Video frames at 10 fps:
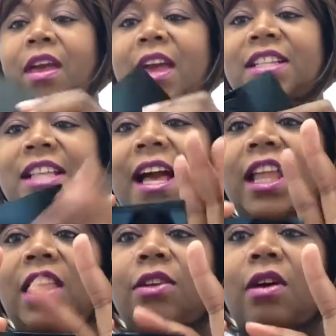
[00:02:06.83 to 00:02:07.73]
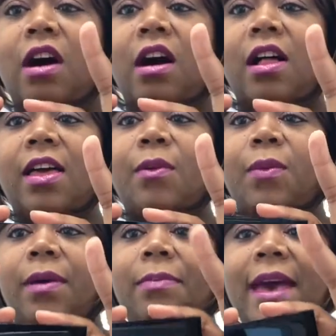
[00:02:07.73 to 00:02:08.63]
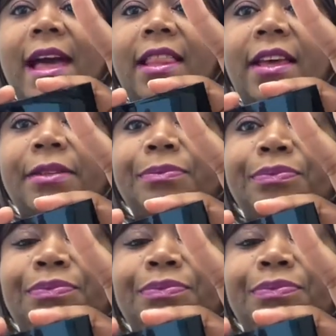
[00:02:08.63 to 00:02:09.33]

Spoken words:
it's like a little all-in-one palette.